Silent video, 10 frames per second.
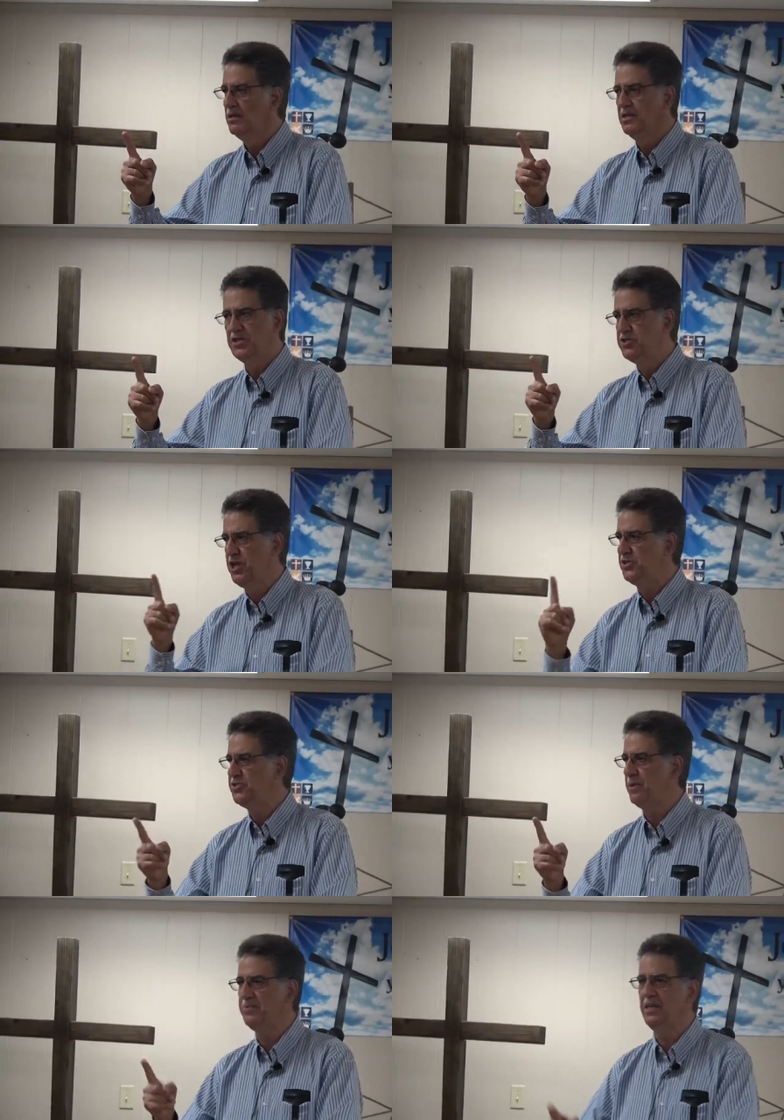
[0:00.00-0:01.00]
this is just
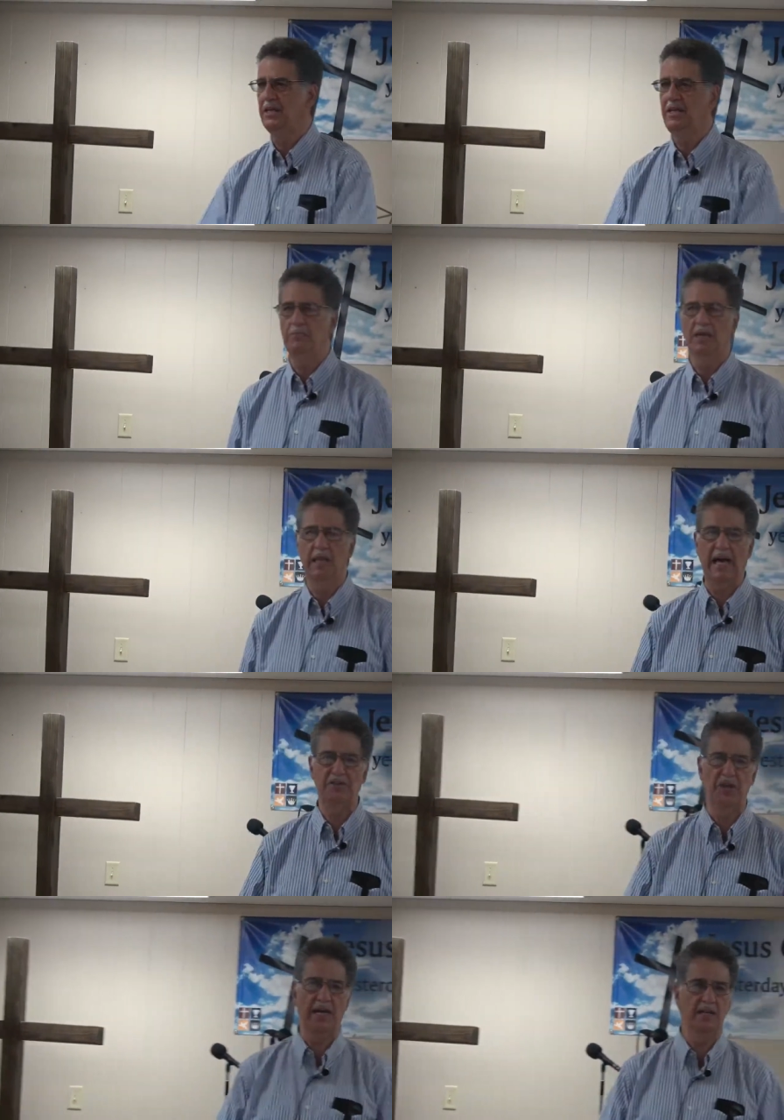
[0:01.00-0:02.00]
something that hit me
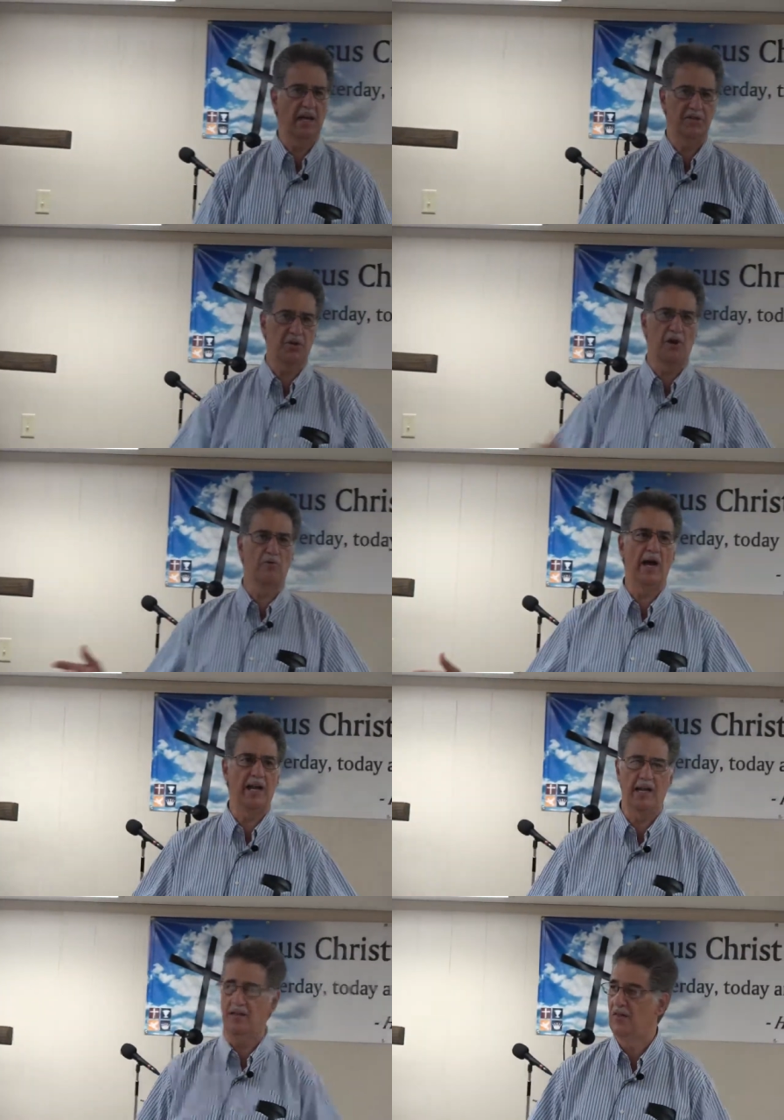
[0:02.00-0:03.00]
last night and I start
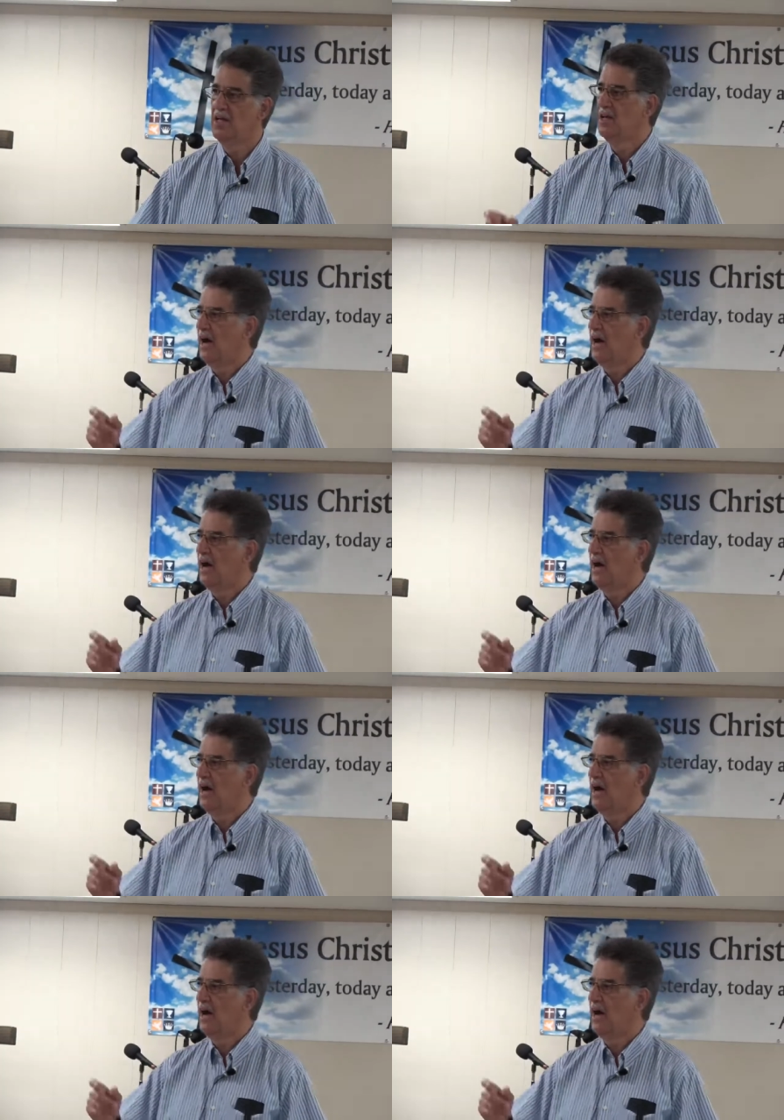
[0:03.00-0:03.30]
writing it.